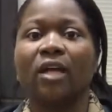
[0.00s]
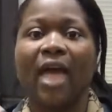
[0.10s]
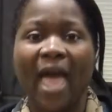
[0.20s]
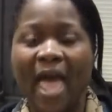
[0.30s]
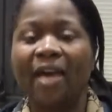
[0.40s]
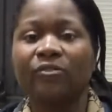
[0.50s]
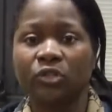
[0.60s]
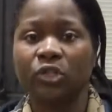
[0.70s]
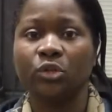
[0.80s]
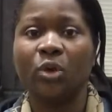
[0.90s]
have
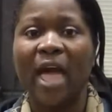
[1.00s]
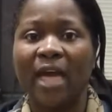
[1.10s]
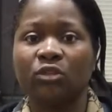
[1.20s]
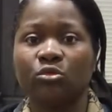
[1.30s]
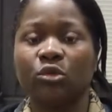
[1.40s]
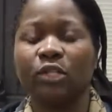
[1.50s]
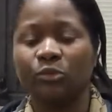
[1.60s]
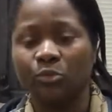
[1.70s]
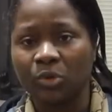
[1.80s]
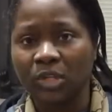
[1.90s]
to actually
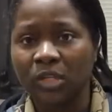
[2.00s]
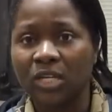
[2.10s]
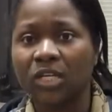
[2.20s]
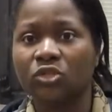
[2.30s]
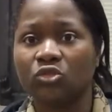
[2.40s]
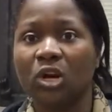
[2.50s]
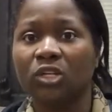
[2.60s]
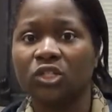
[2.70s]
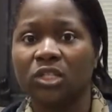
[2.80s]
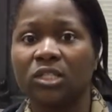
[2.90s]
read the
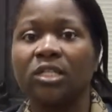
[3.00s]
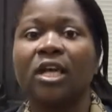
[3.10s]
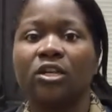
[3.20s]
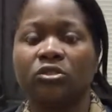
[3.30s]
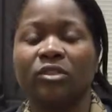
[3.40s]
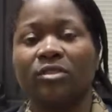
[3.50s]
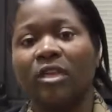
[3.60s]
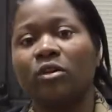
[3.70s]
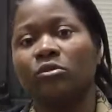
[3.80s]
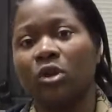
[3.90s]
instructions so that
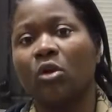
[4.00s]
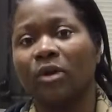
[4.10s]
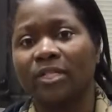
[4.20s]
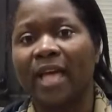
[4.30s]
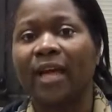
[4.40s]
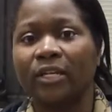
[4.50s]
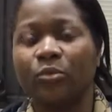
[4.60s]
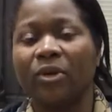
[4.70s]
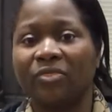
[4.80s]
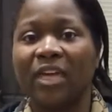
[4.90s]
they'll know exactly
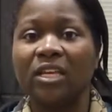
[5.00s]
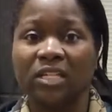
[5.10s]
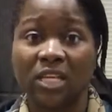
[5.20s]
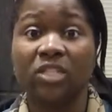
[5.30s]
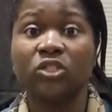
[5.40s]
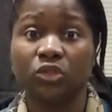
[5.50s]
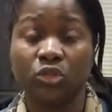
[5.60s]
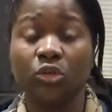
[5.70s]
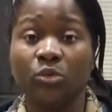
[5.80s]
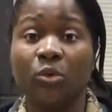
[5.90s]
what they need to
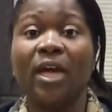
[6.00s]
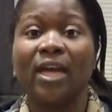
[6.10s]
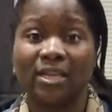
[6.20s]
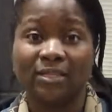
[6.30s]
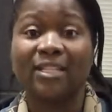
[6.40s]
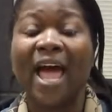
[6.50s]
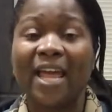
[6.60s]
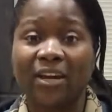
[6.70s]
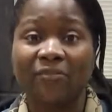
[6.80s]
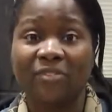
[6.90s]
do inside
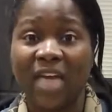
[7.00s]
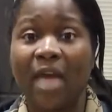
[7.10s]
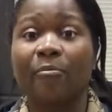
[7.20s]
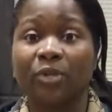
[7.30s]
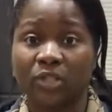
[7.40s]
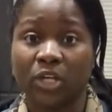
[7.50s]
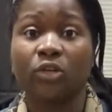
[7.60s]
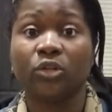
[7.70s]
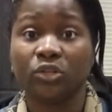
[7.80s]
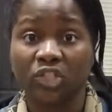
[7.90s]
of that
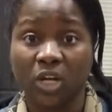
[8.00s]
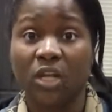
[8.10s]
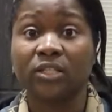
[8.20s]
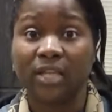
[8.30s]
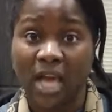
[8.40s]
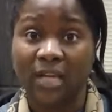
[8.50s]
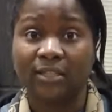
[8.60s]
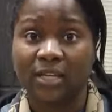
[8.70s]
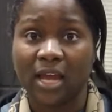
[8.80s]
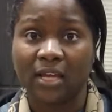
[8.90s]
particular chunked
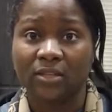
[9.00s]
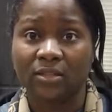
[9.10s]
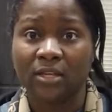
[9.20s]
context.